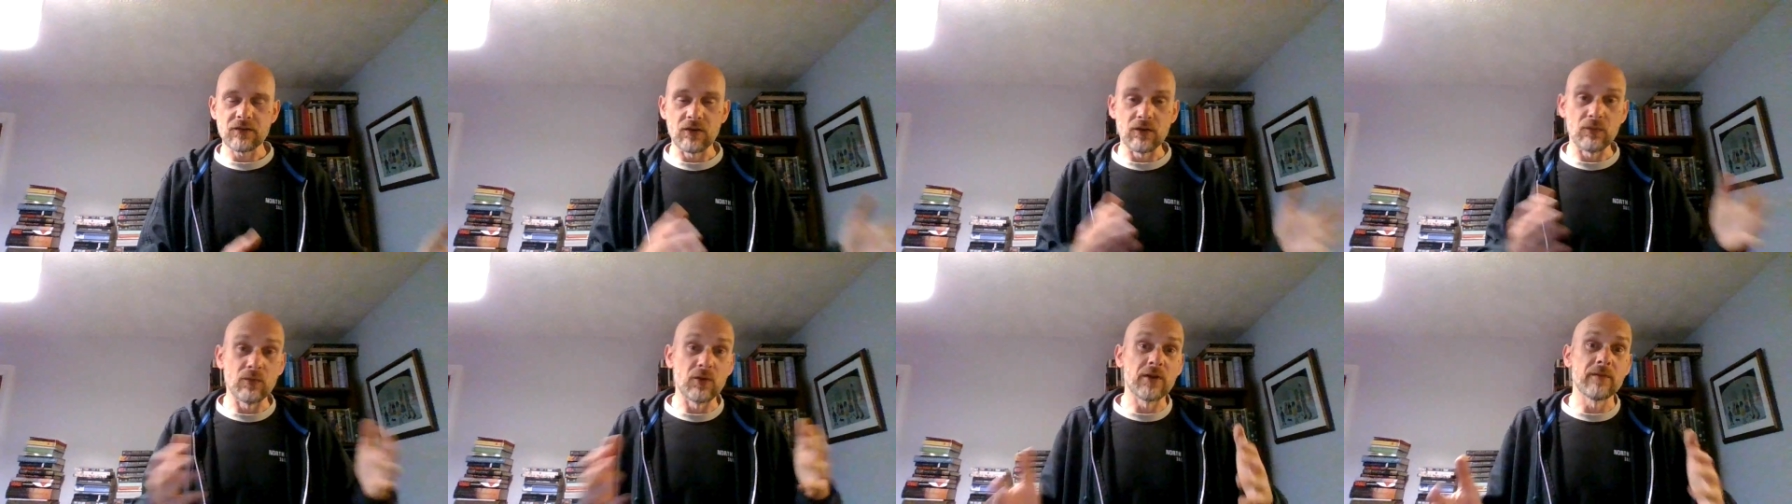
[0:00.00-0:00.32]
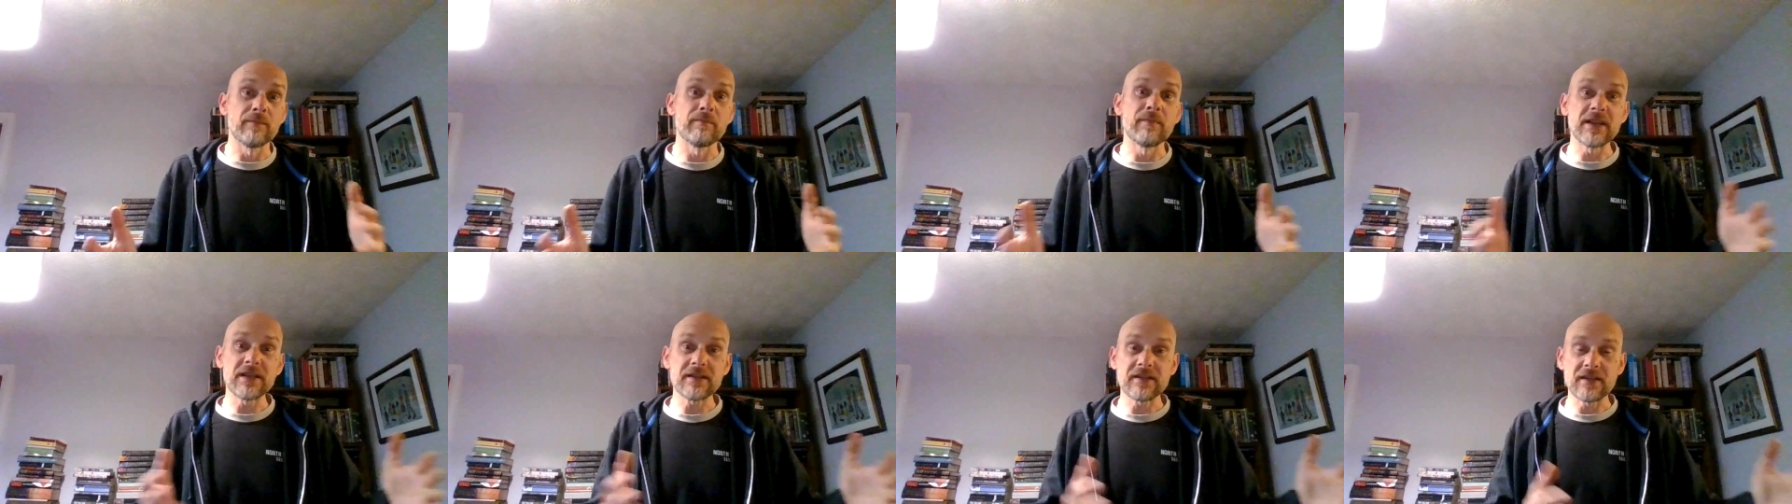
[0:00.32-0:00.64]
or what the
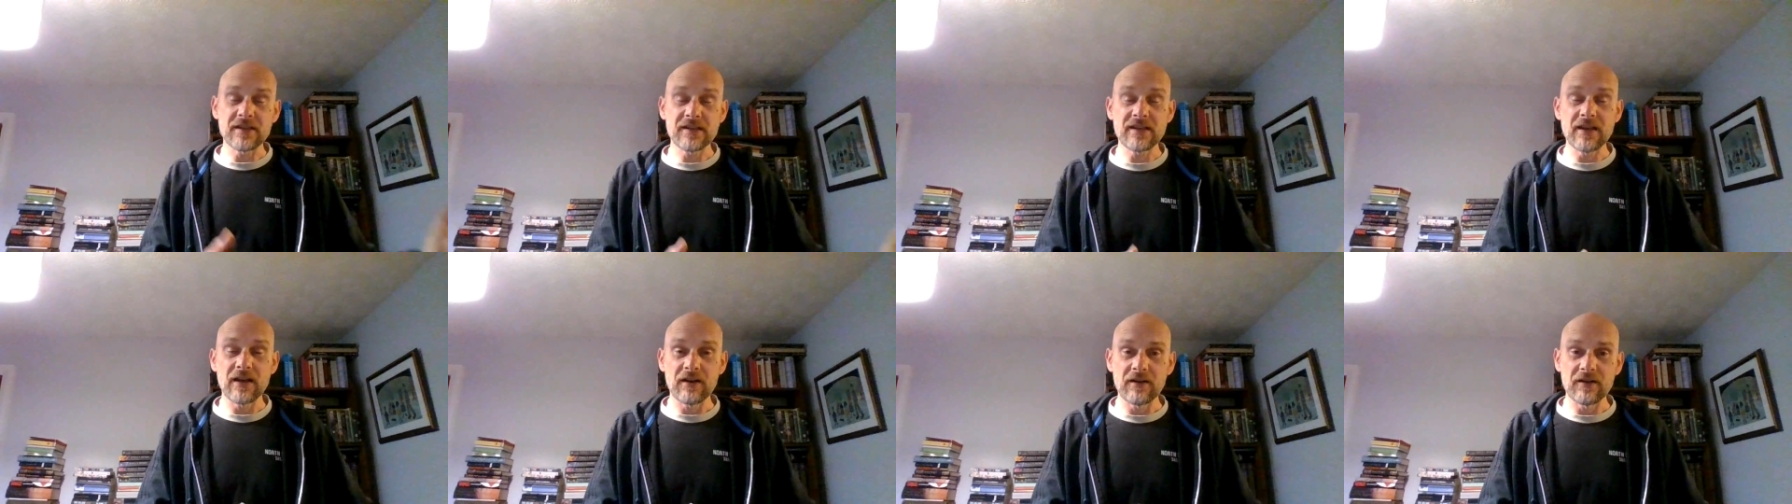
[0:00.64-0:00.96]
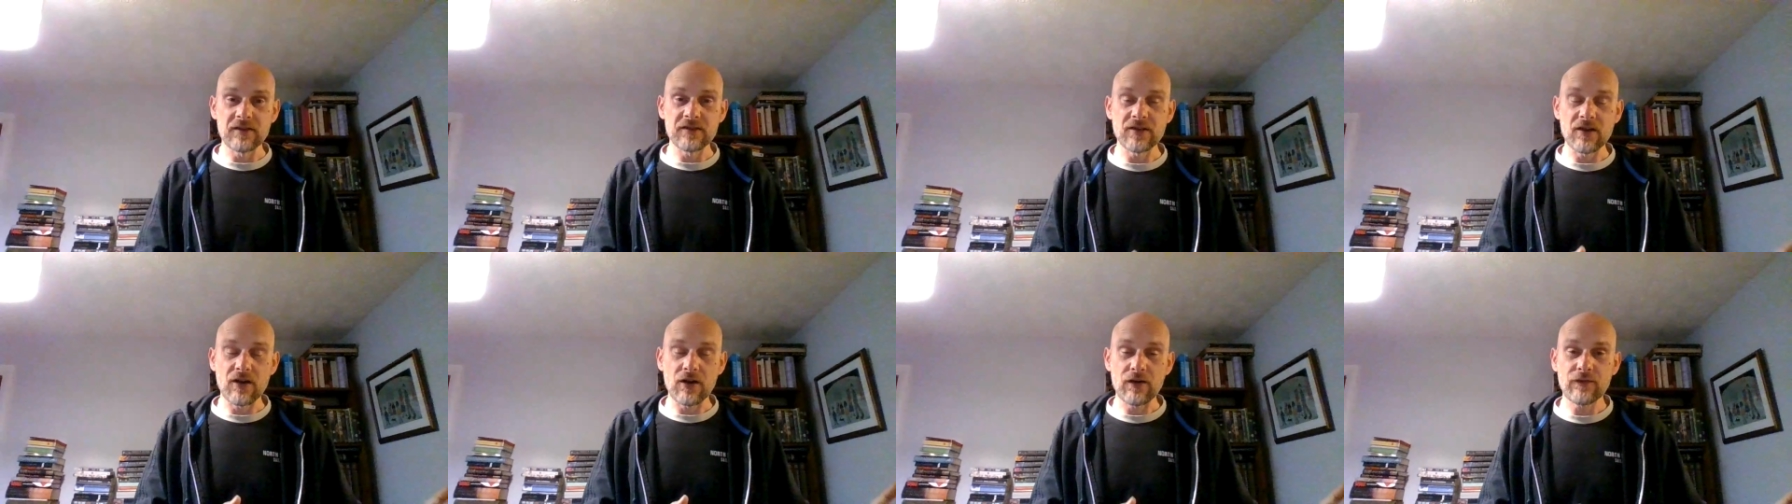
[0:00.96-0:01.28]
business
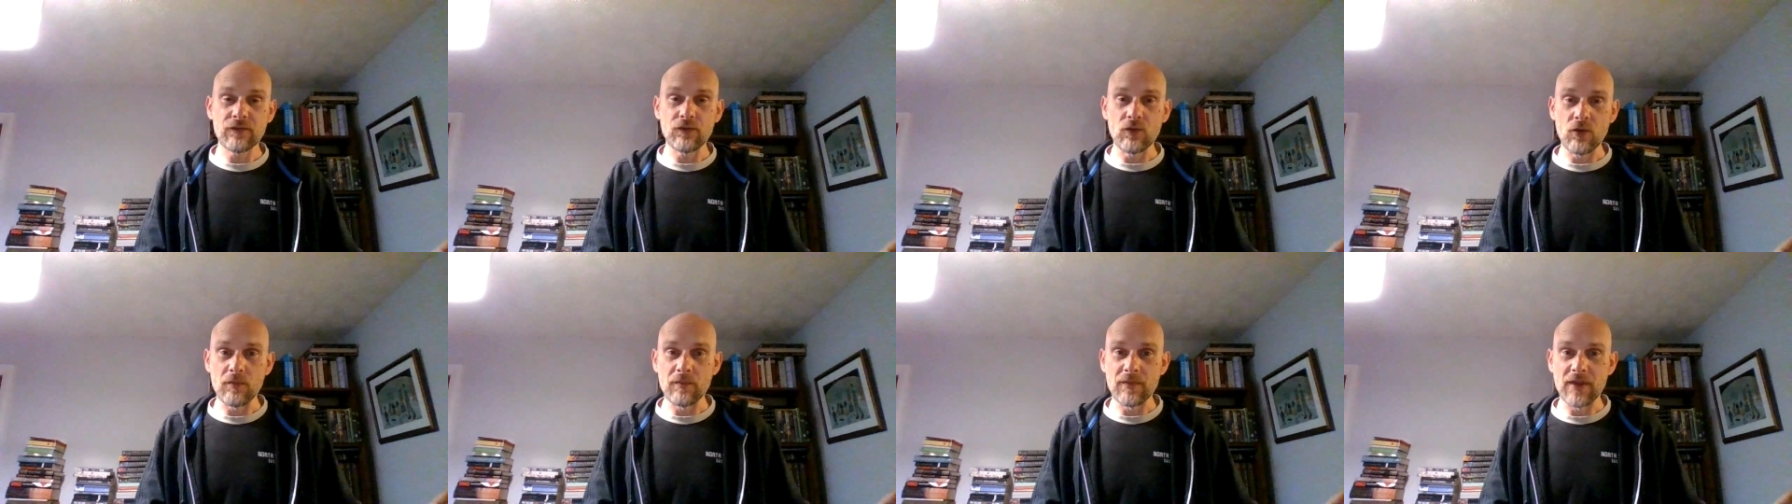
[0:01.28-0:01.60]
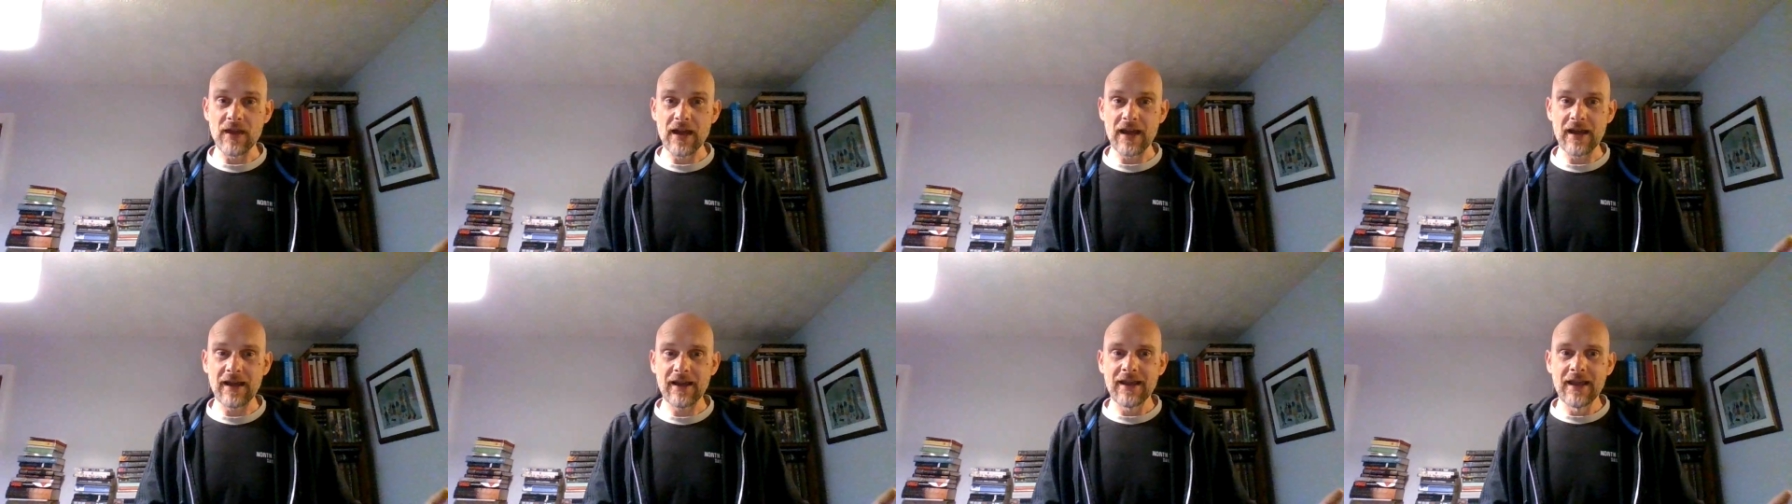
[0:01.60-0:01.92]
earnings are from
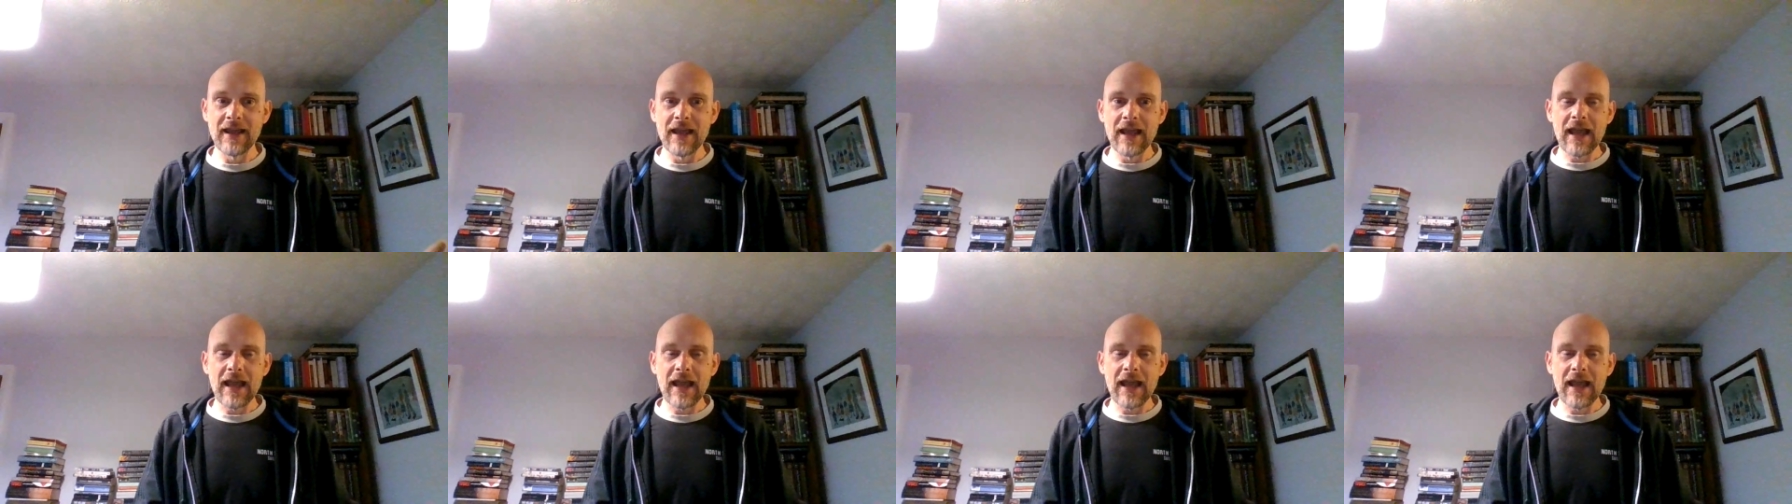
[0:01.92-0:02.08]
that